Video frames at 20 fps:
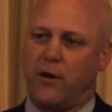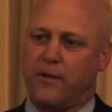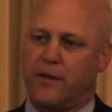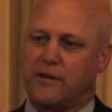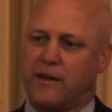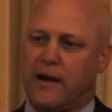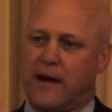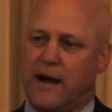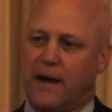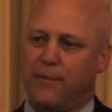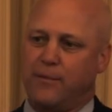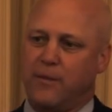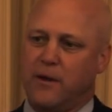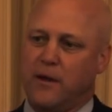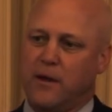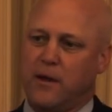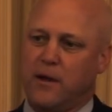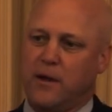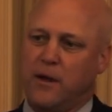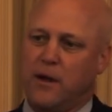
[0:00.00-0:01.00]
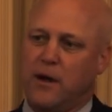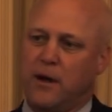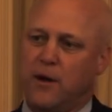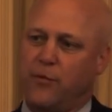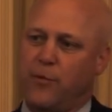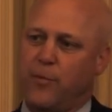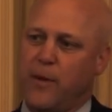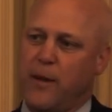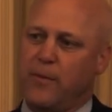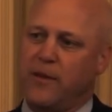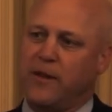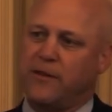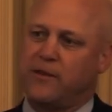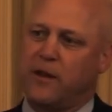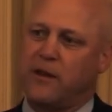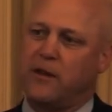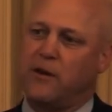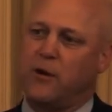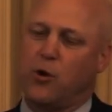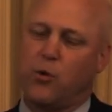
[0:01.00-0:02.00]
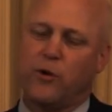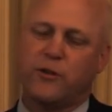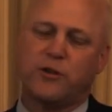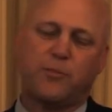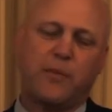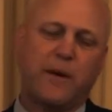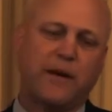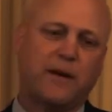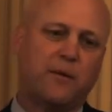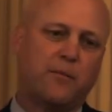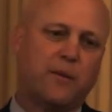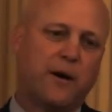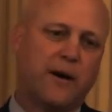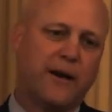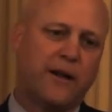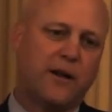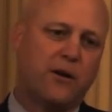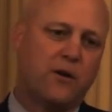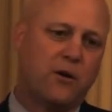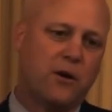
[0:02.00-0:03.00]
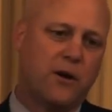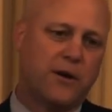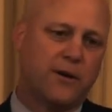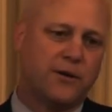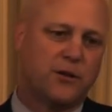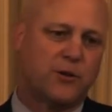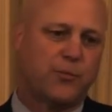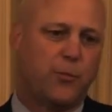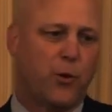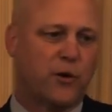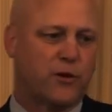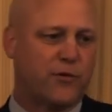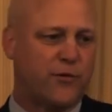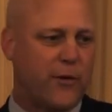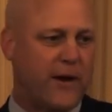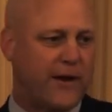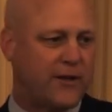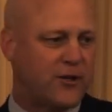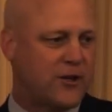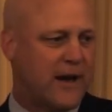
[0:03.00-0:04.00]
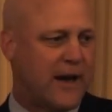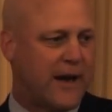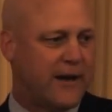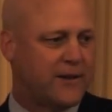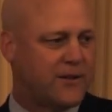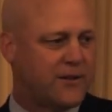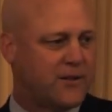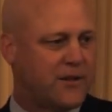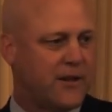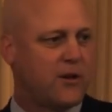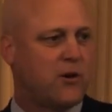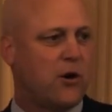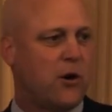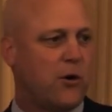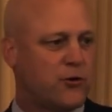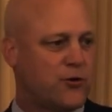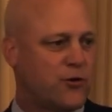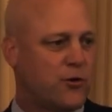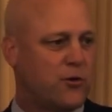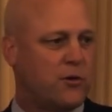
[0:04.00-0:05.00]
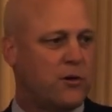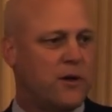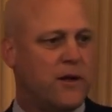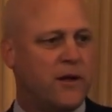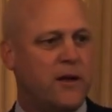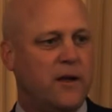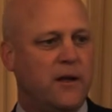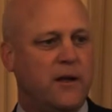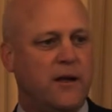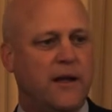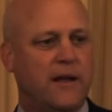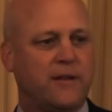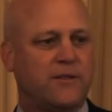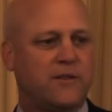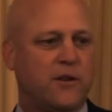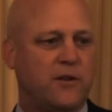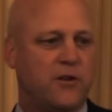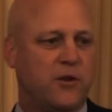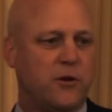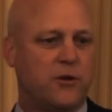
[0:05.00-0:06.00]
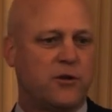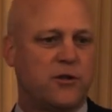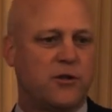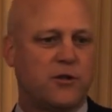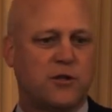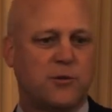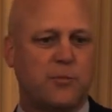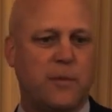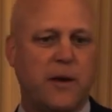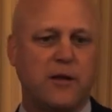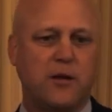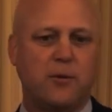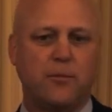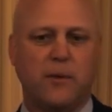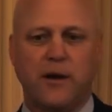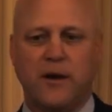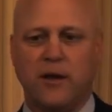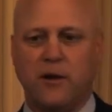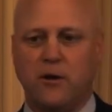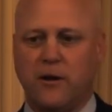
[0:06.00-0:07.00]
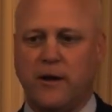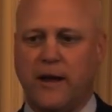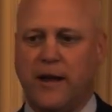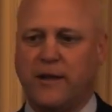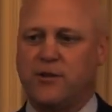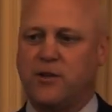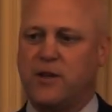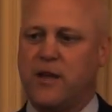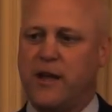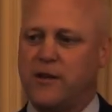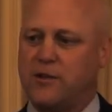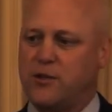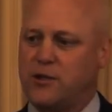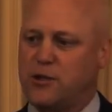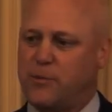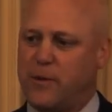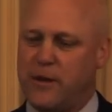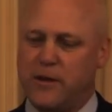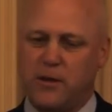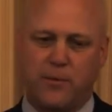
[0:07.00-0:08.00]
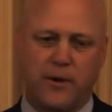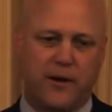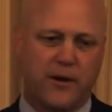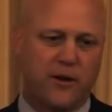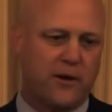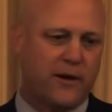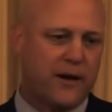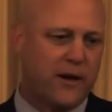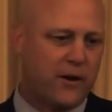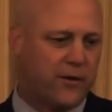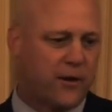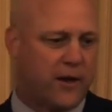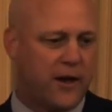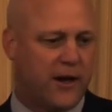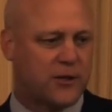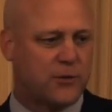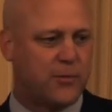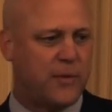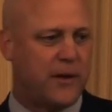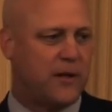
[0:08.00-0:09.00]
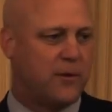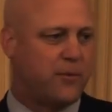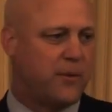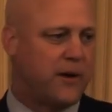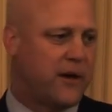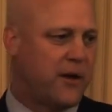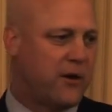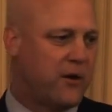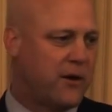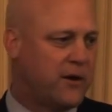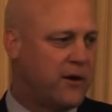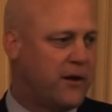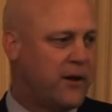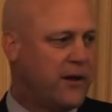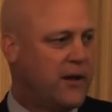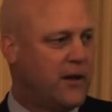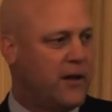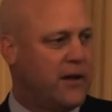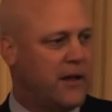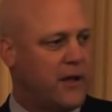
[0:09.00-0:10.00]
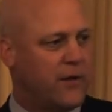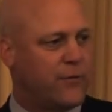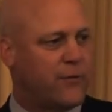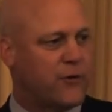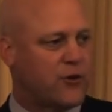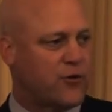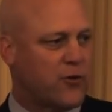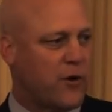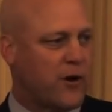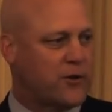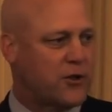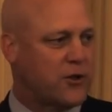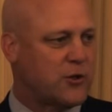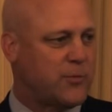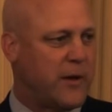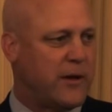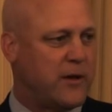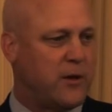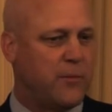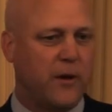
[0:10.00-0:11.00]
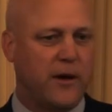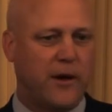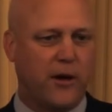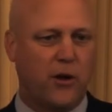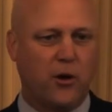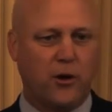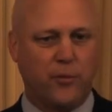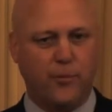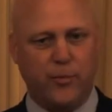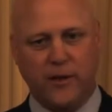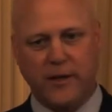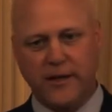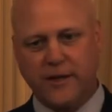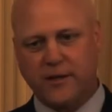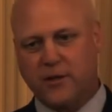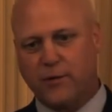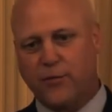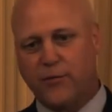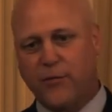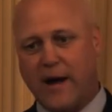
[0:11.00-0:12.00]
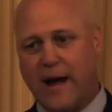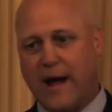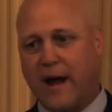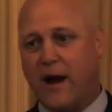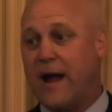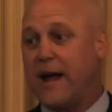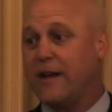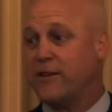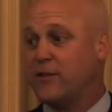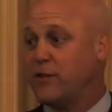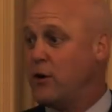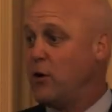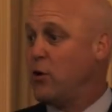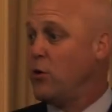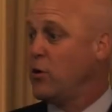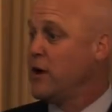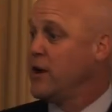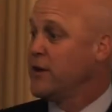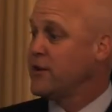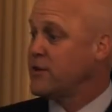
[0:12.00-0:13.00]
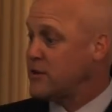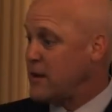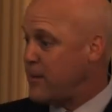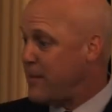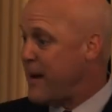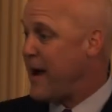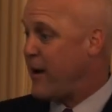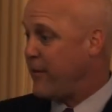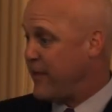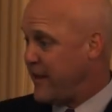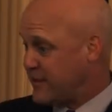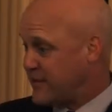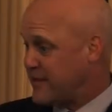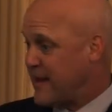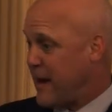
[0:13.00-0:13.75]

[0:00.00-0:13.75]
all the time for people that say, quit spending money on sports franchises and cultural institutions. Spend your money on education, spend your money on health care, spend your money on infrastructure, spend your money on police and fire, as though somehow they're